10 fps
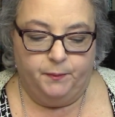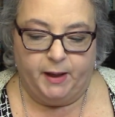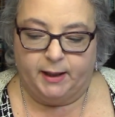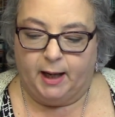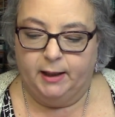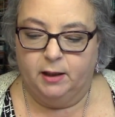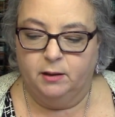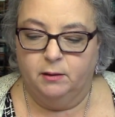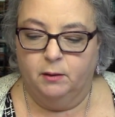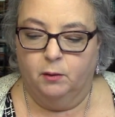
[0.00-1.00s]
That I
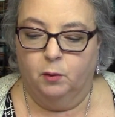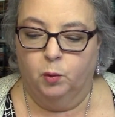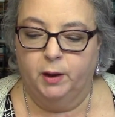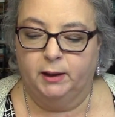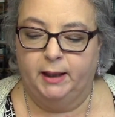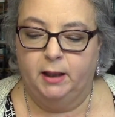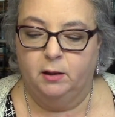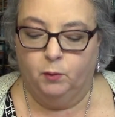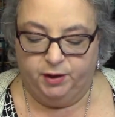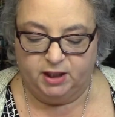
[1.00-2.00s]
can
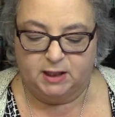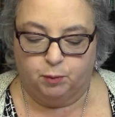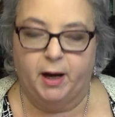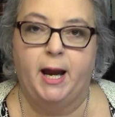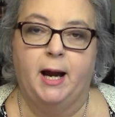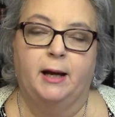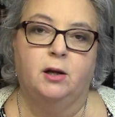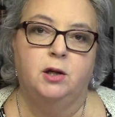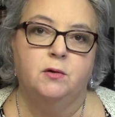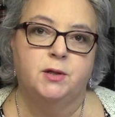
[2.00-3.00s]
really, with the spraying, I
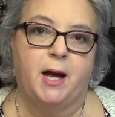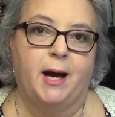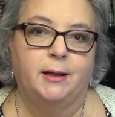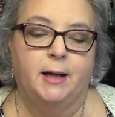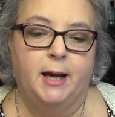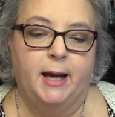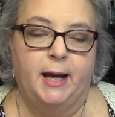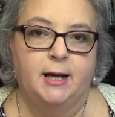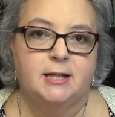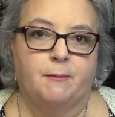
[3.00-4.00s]
can use that
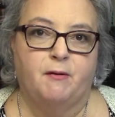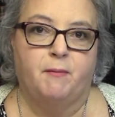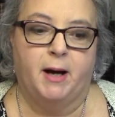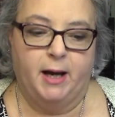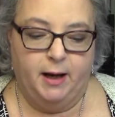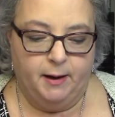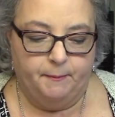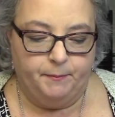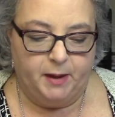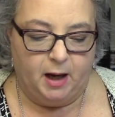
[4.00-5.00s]
in some of my
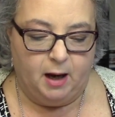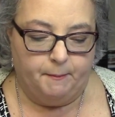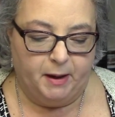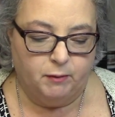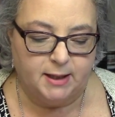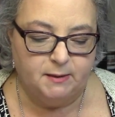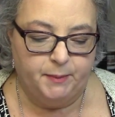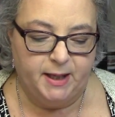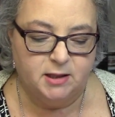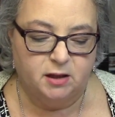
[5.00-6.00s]
my resin
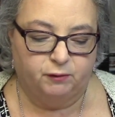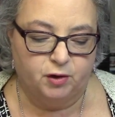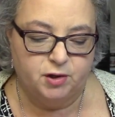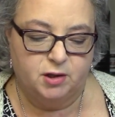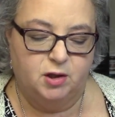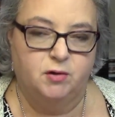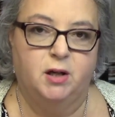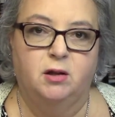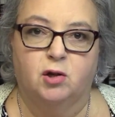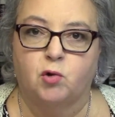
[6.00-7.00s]
pieces versus
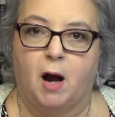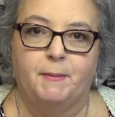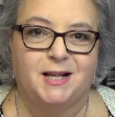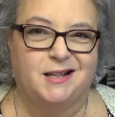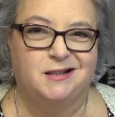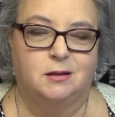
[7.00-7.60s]
using the drop, because I